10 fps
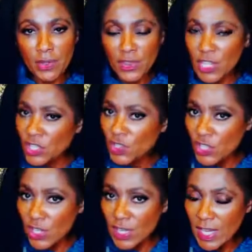And the
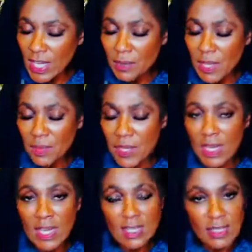concern here might
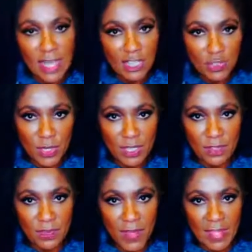be
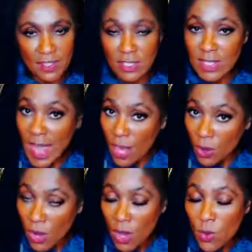saturated fats.
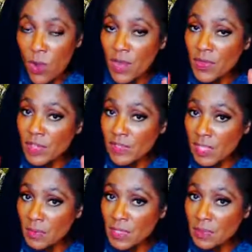Now, while there's
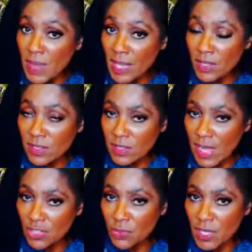some debate on
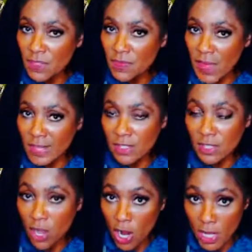saturated fats
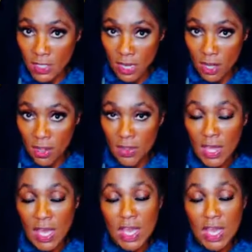and heart health,